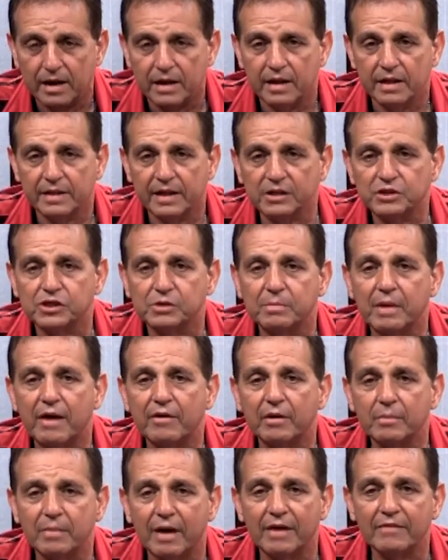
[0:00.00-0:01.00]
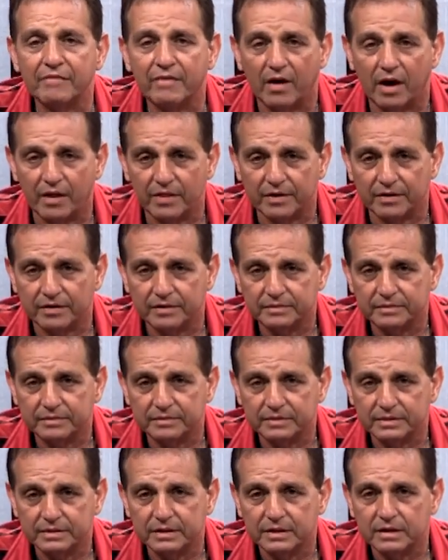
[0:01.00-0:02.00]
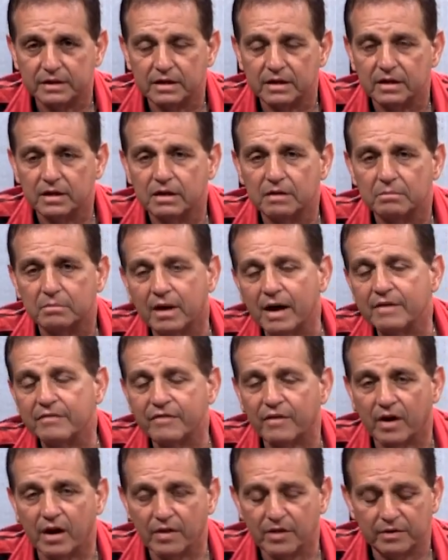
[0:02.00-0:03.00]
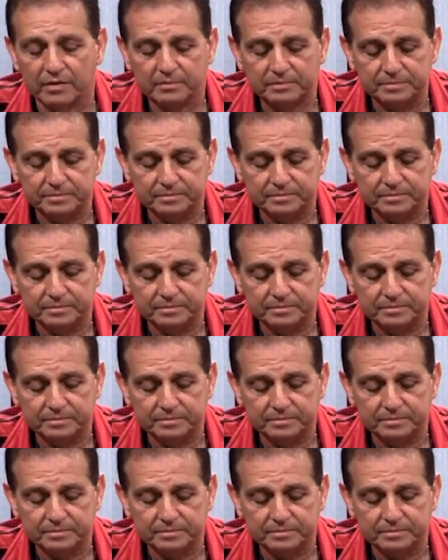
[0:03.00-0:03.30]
Then she married my father. My father